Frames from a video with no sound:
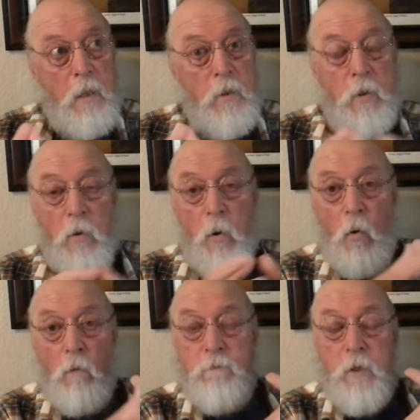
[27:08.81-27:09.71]
their
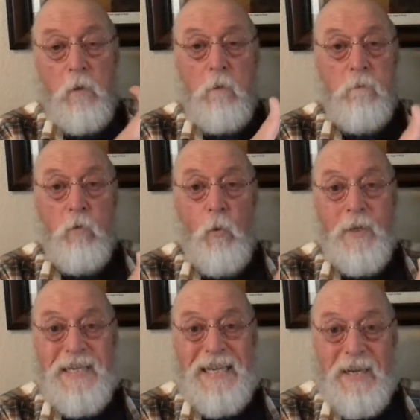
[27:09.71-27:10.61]
whole field of
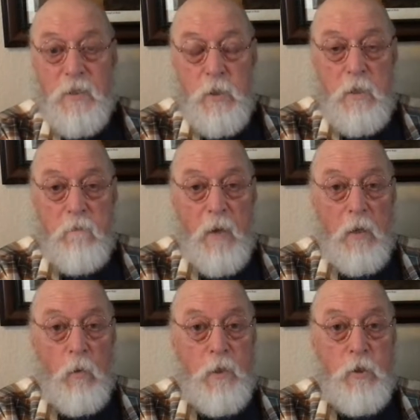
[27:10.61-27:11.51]
forensic custody
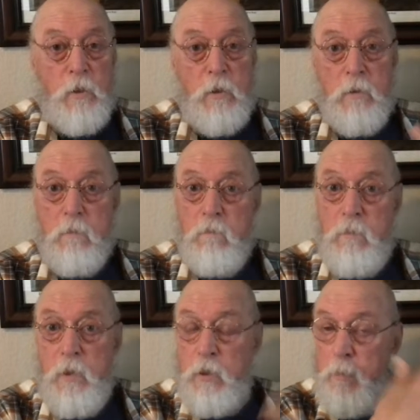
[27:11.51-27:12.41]
evaluations
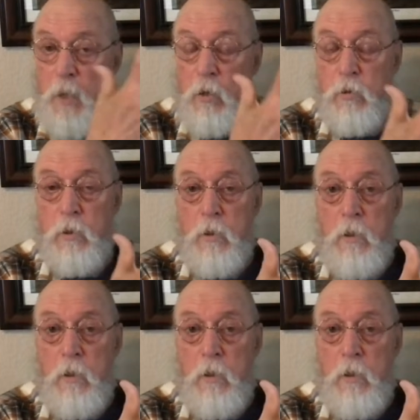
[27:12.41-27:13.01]
disappears.